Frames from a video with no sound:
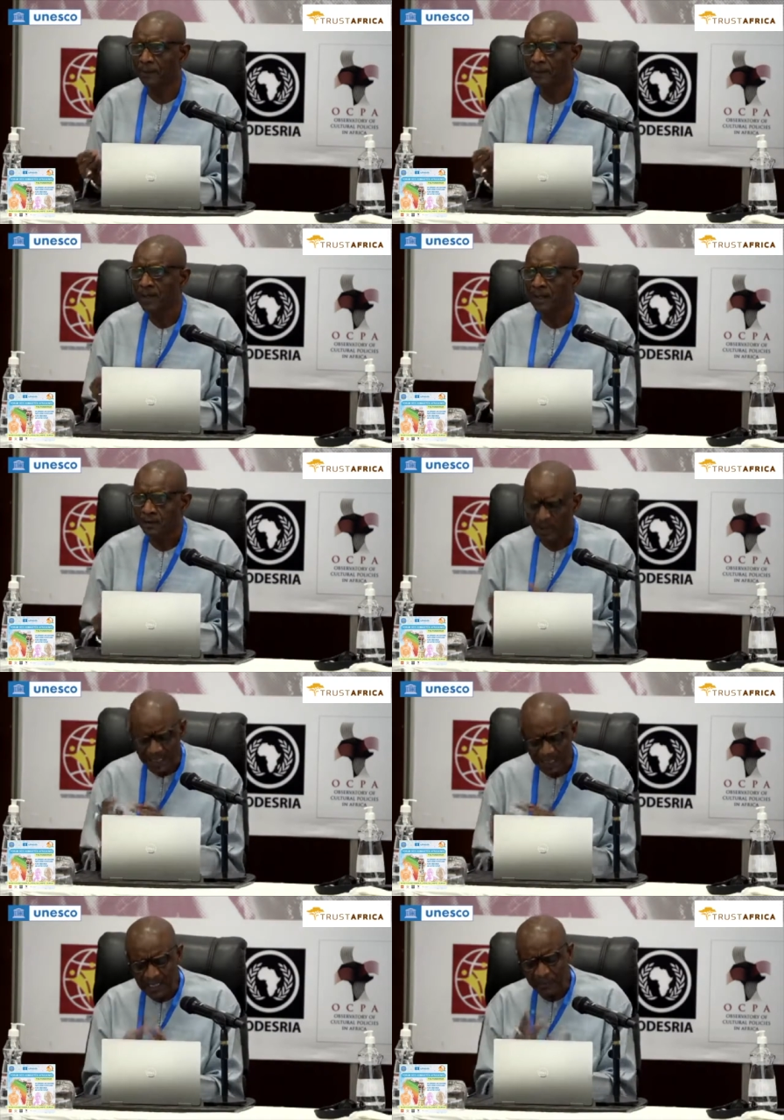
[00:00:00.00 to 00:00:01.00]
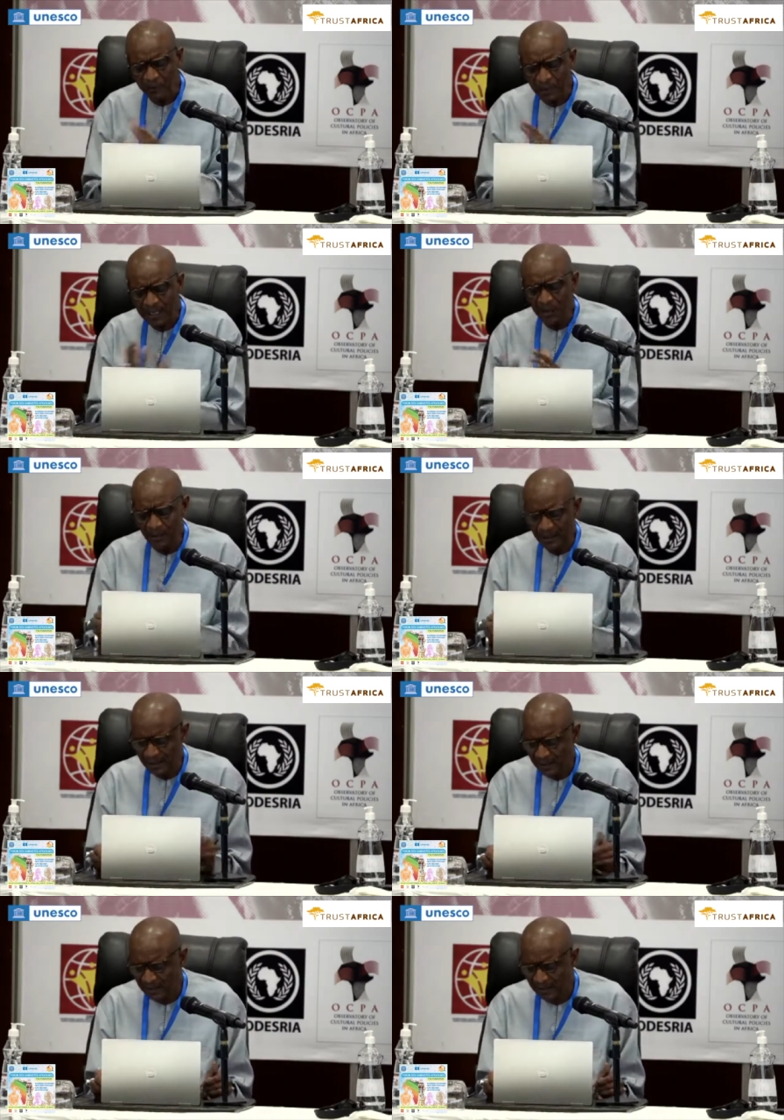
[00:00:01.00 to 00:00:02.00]
So that is the way in which I
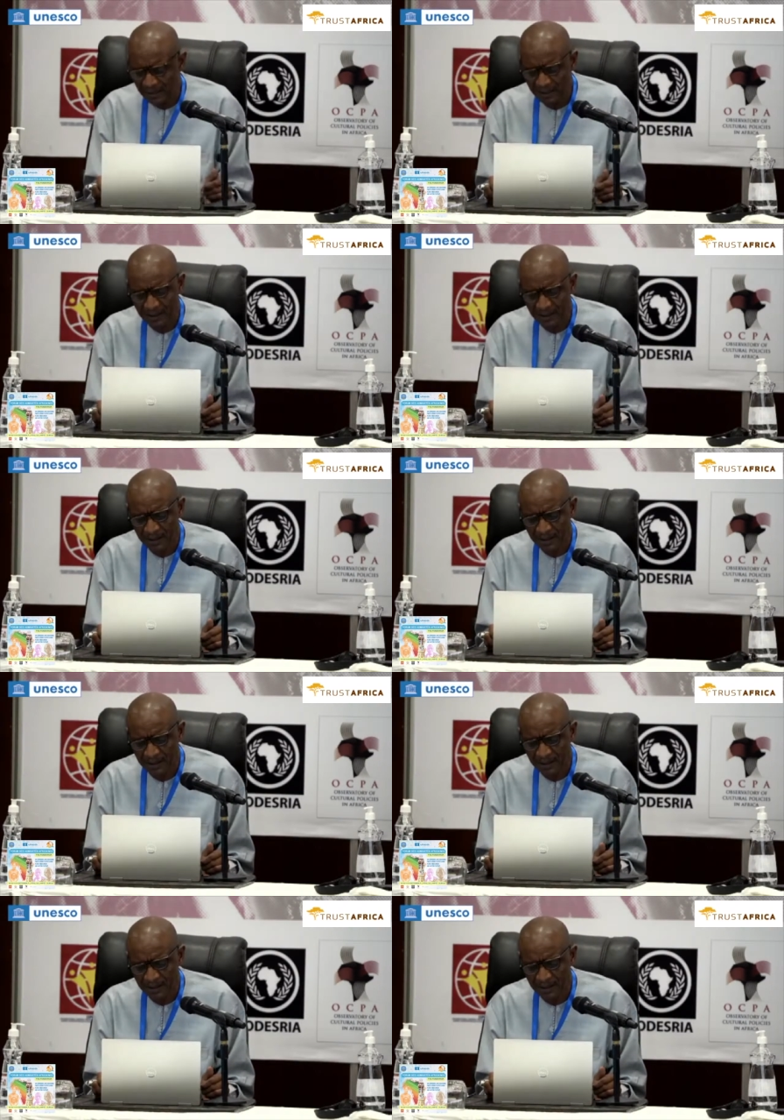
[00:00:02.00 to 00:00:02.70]
think uh, that